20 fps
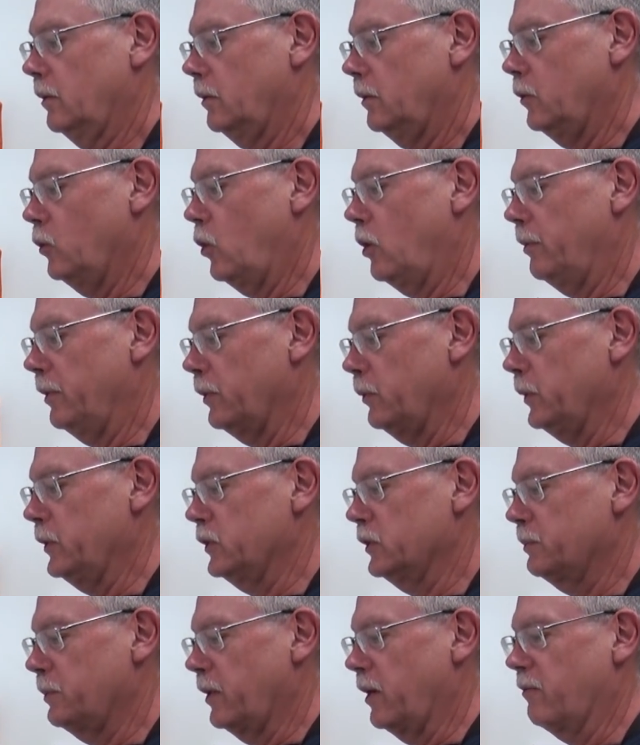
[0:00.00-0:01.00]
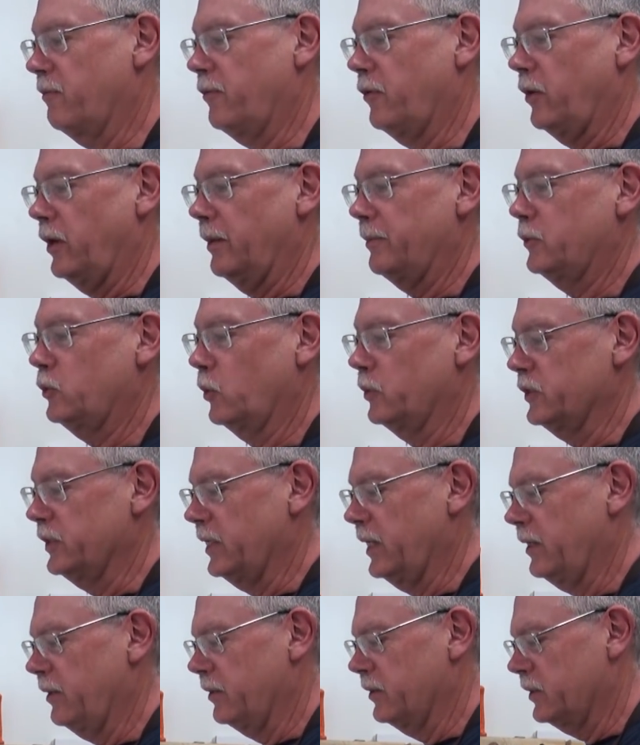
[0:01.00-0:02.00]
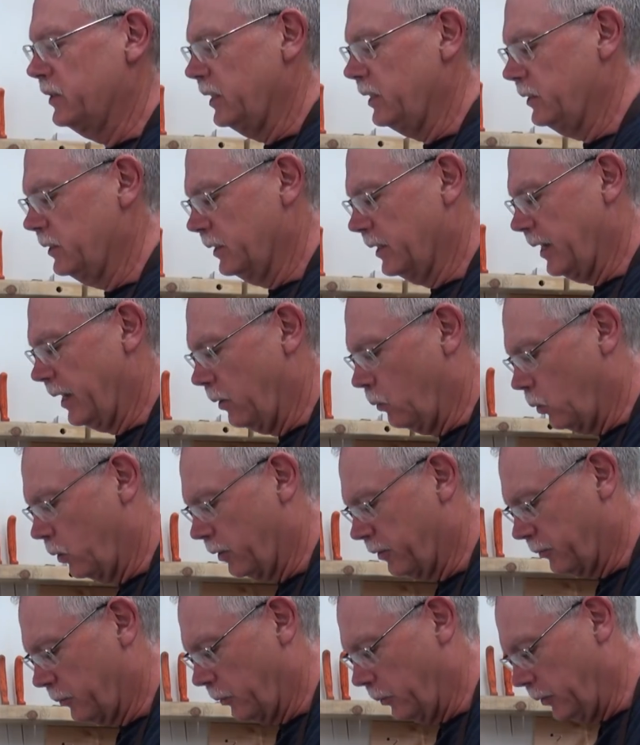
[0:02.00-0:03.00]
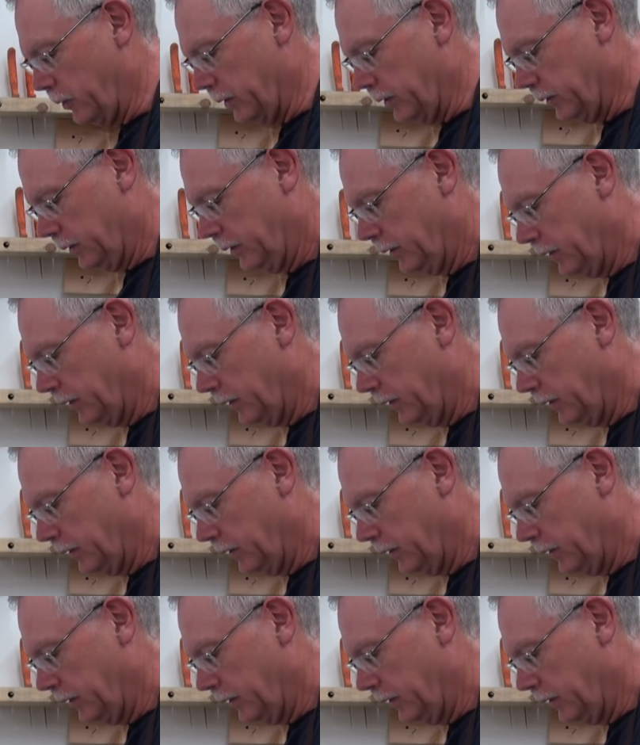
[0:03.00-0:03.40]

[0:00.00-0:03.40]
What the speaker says: Normally we just put our fur up towards the end of the season, kind of work through it,